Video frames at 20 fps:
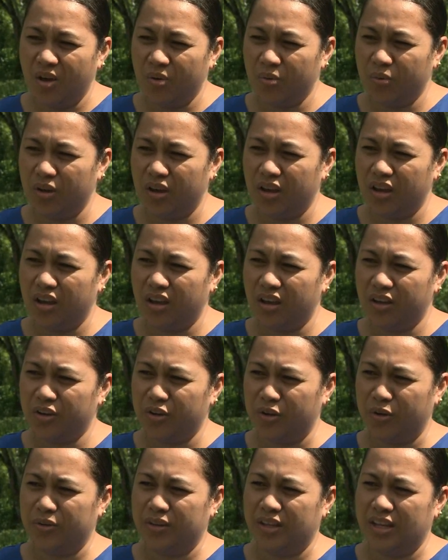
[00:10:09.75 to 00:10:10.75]
We
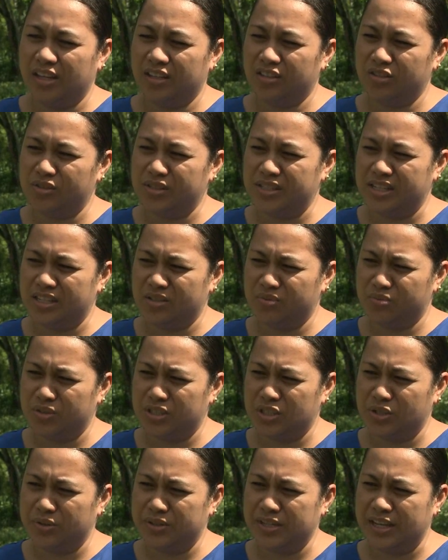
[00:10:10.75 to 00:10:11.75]
know that in New Zealand we
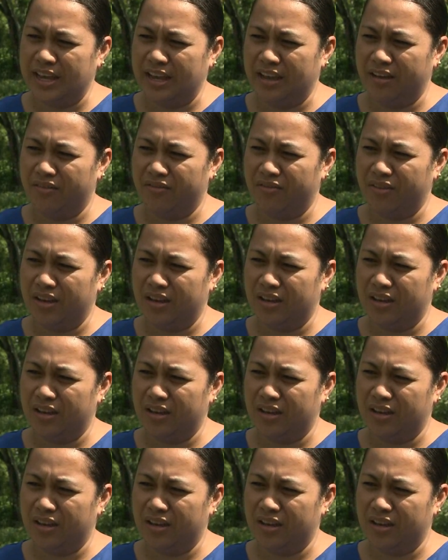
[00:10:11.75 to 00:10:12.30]
don't have,